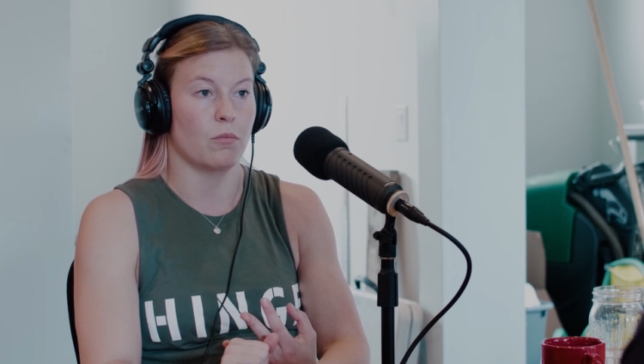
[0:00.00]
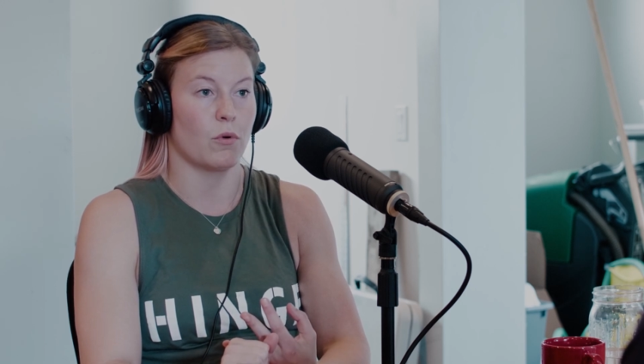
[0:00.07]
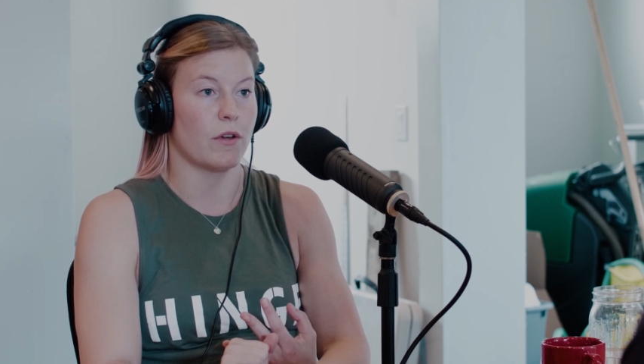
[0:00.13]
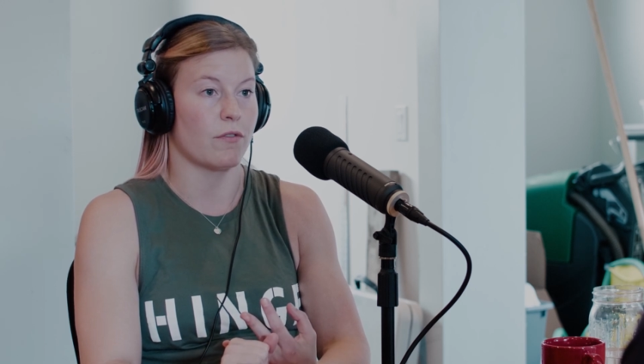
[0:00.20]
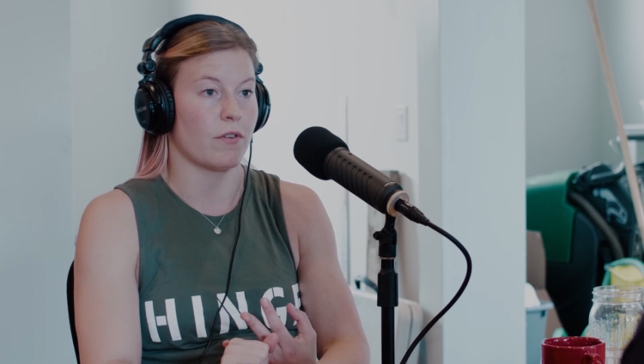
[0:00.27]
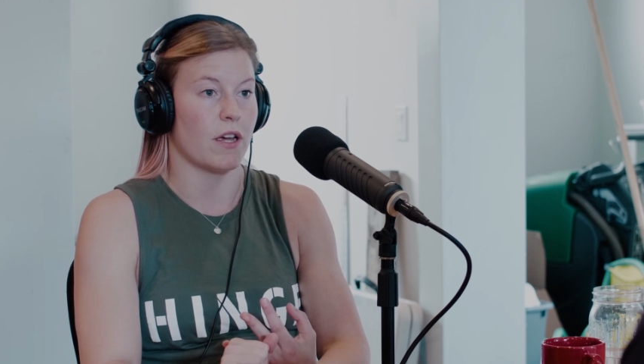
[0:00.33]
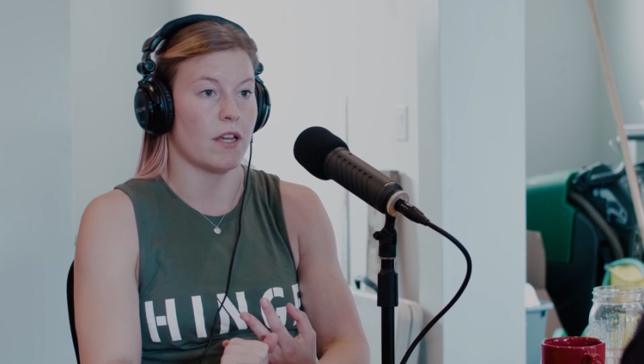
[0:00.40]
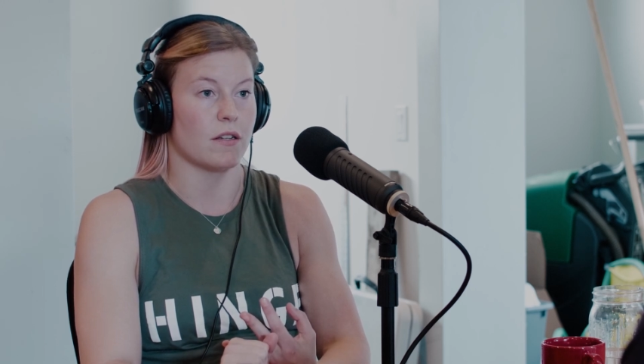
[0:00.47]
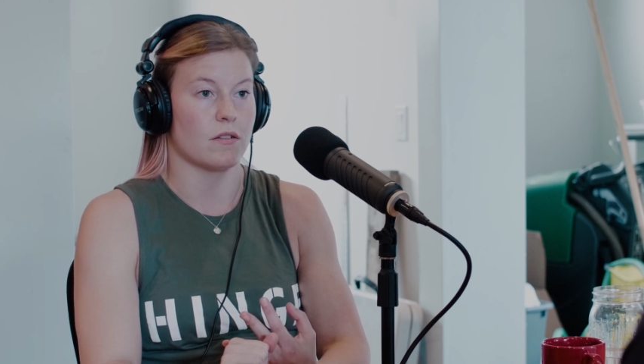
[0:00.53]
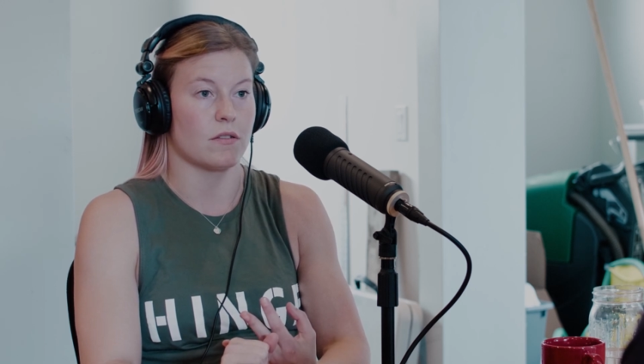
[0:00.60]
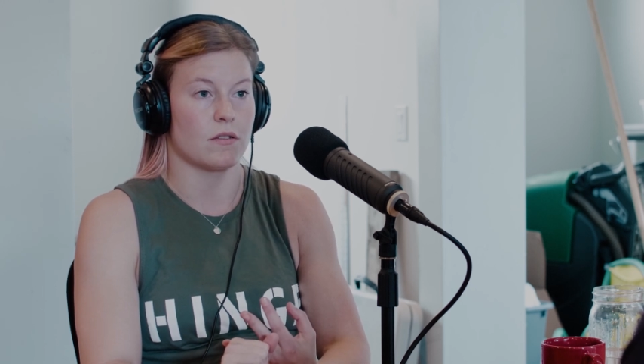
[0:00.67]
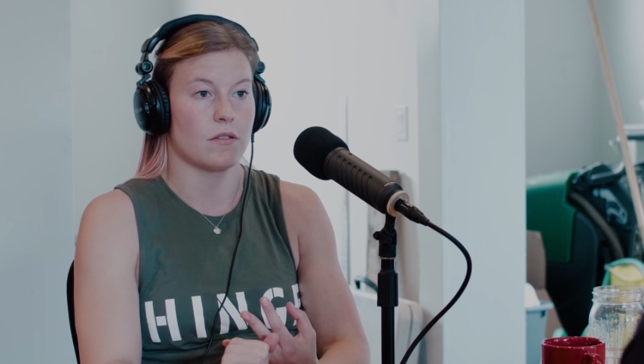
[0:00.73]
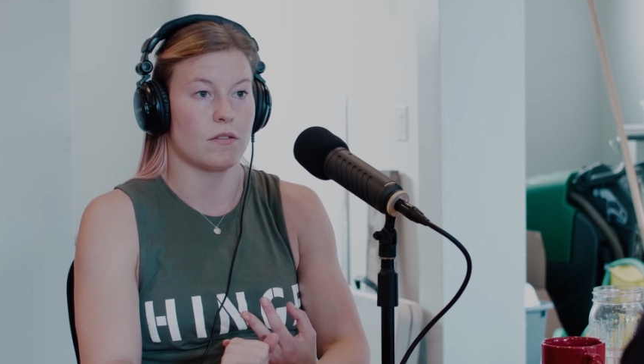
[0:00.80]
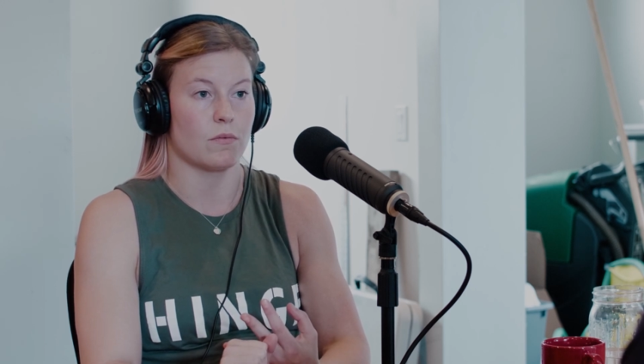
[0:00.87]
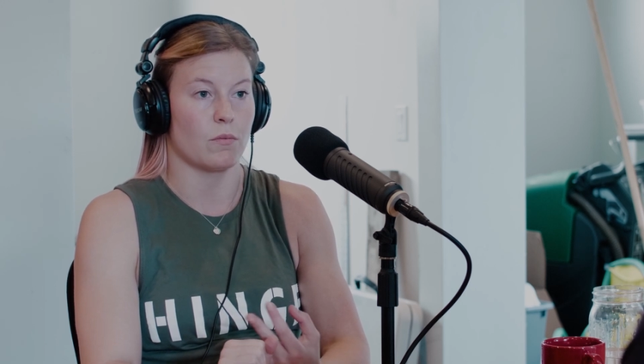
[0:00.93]

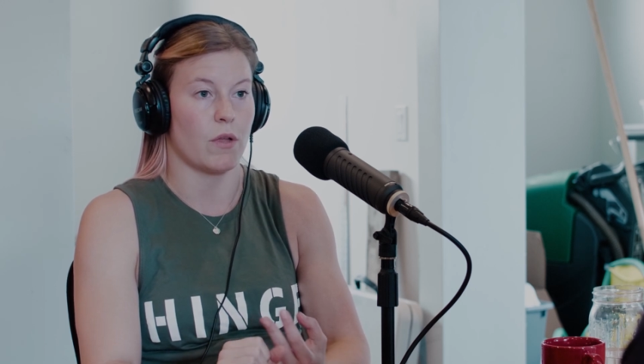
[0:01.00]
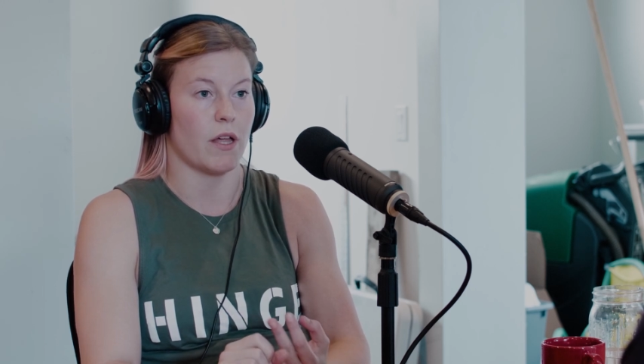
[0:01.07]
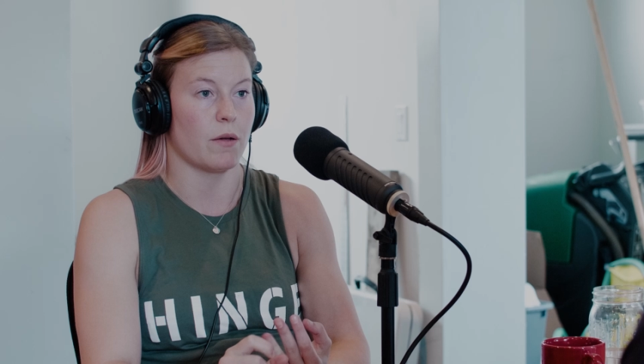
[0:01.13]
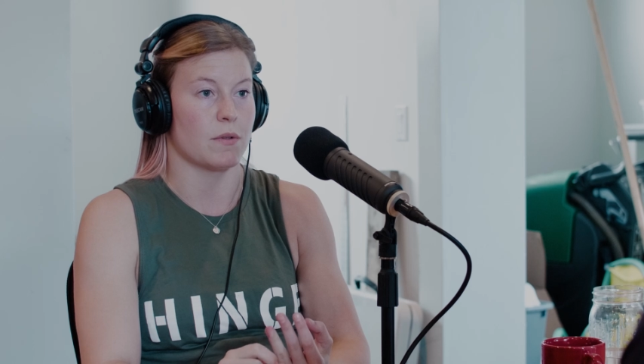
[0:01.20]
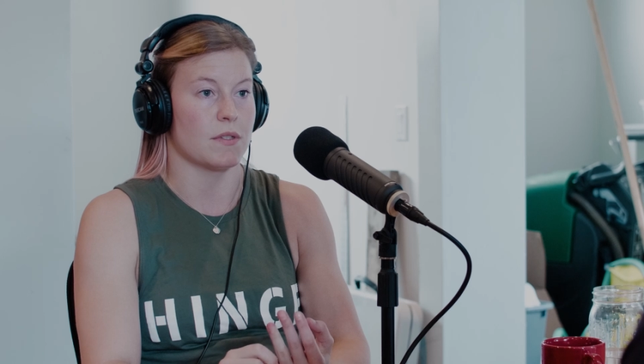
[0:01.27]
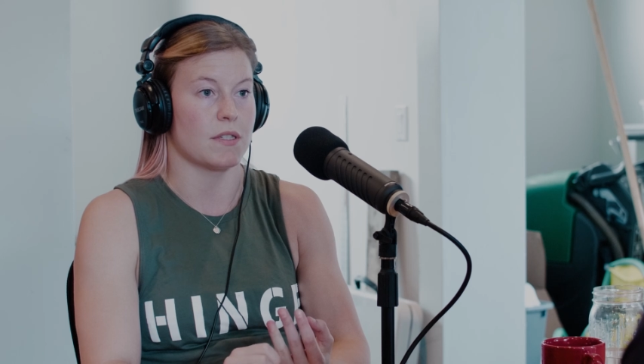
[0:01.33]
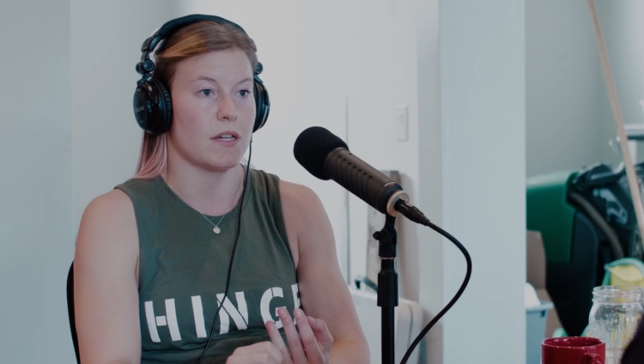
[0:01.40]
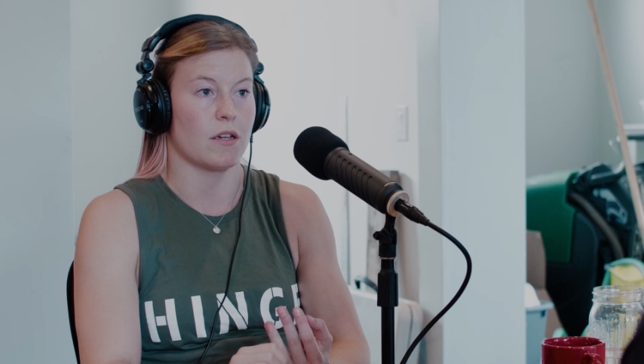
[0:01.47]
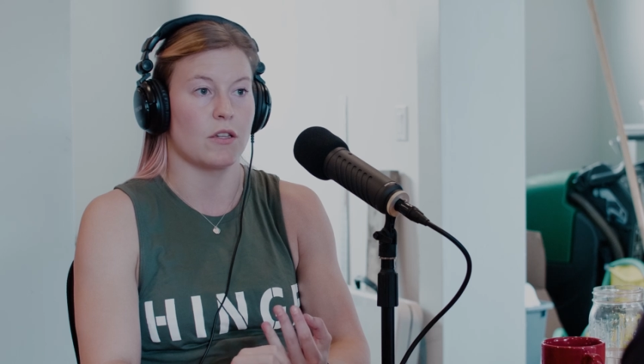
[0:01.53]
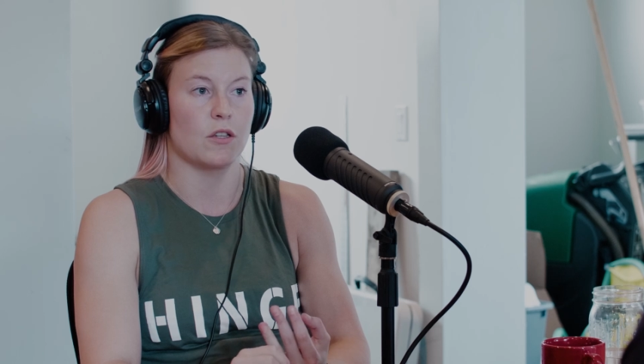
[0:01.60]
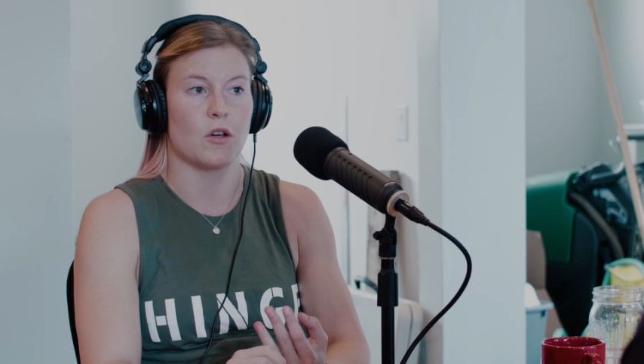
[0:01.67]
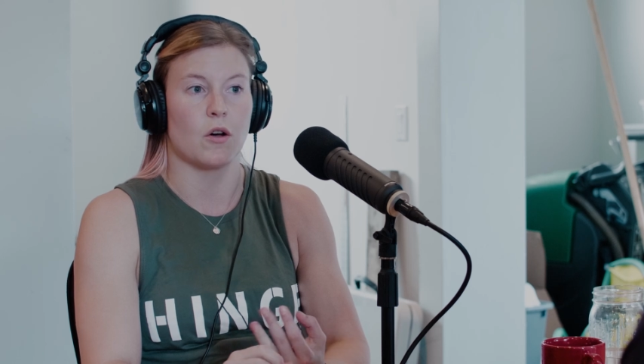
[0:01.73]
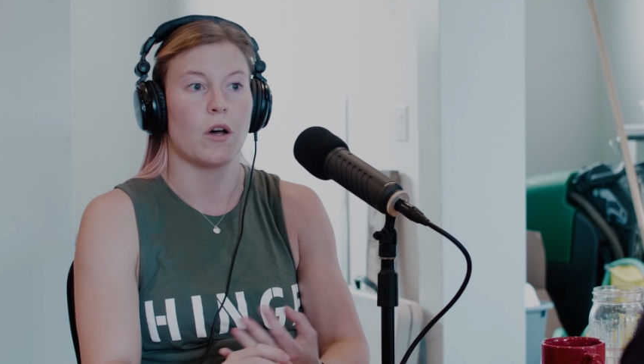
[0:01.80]
boyfriend while I was down.